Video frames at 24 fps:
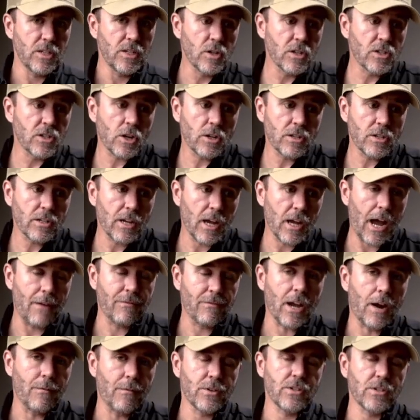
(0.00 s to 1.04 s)
And you can start to
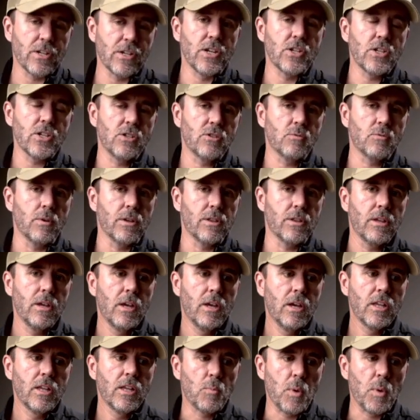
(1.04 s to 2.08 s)
have conversations with
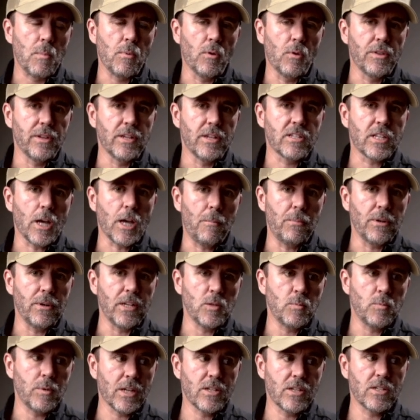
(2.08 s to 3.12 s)
the people at these
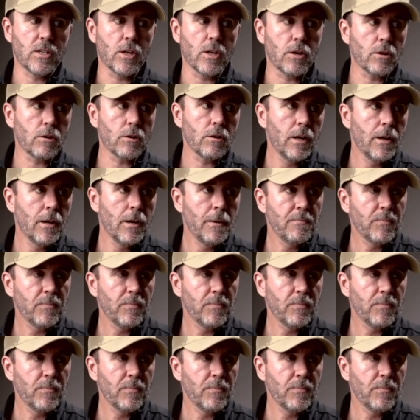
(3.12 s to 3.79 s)
companies because they're,